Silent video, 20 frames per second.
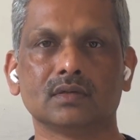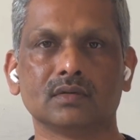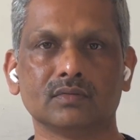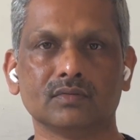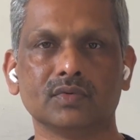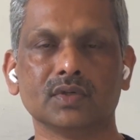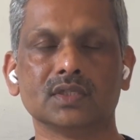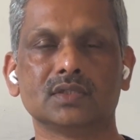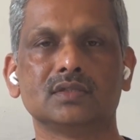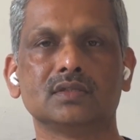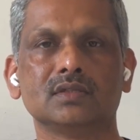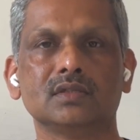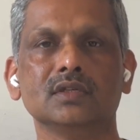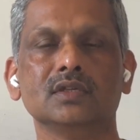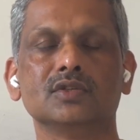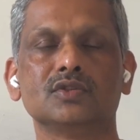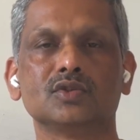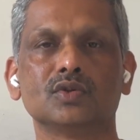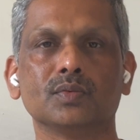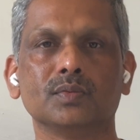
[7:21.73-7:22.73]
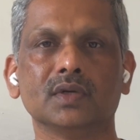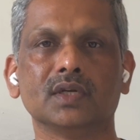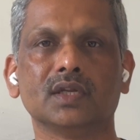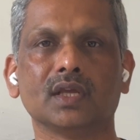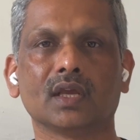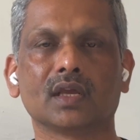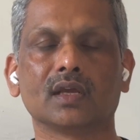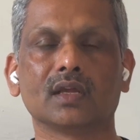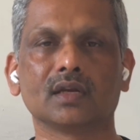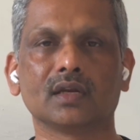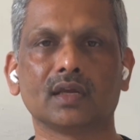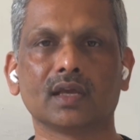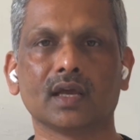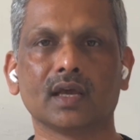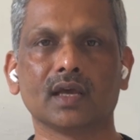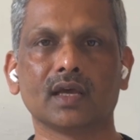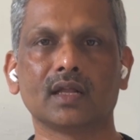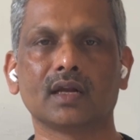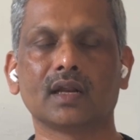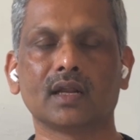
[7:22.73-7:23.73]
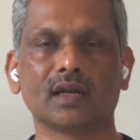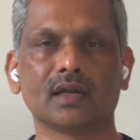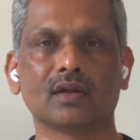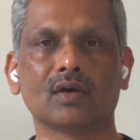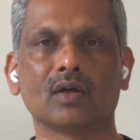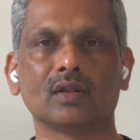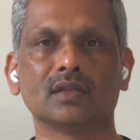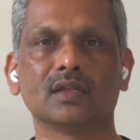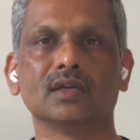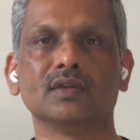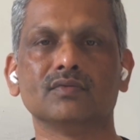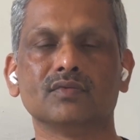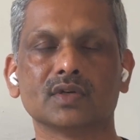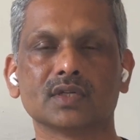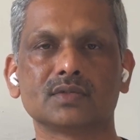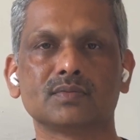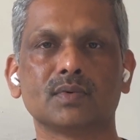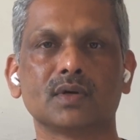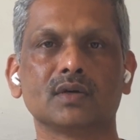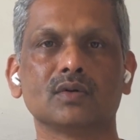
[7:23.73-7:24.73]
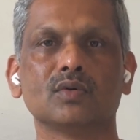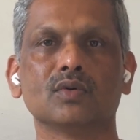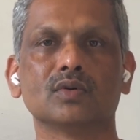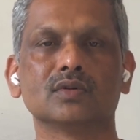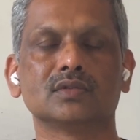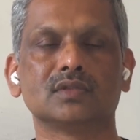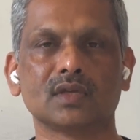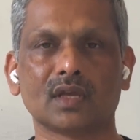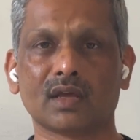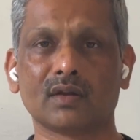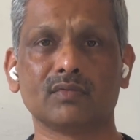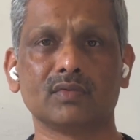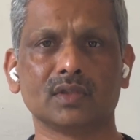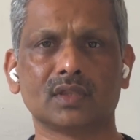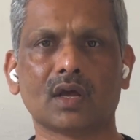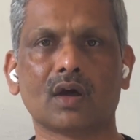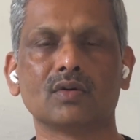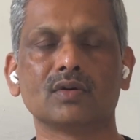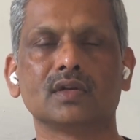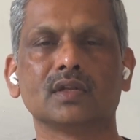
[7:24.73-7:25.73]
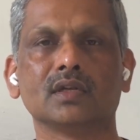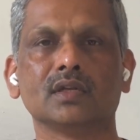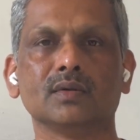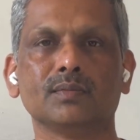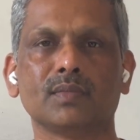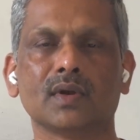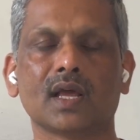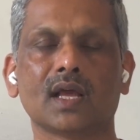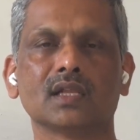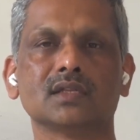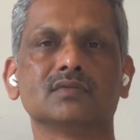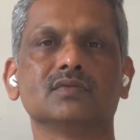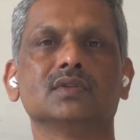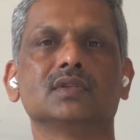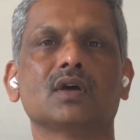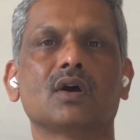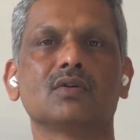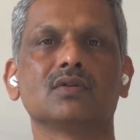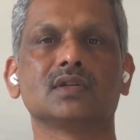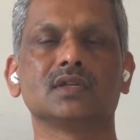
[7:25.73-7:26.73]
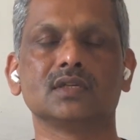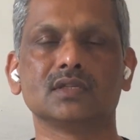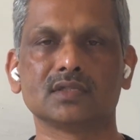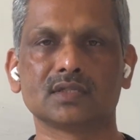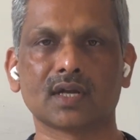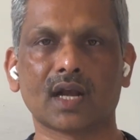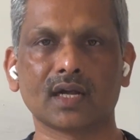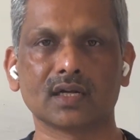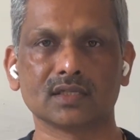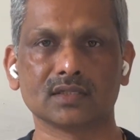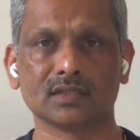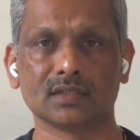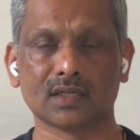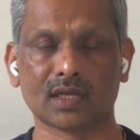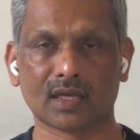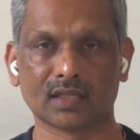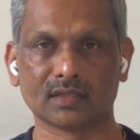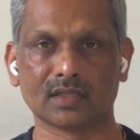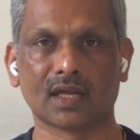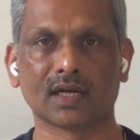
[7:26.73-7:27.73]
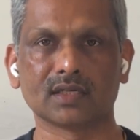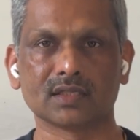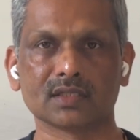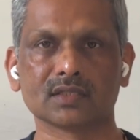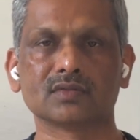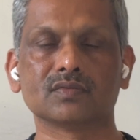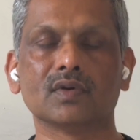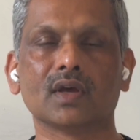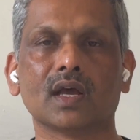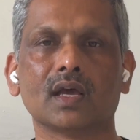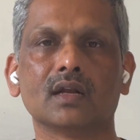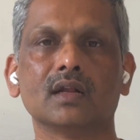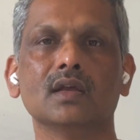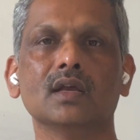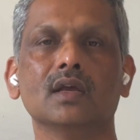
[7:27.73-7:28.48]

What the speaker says: which needs to be taken care and all the investment goes there without any plans, without any strategy, and that is where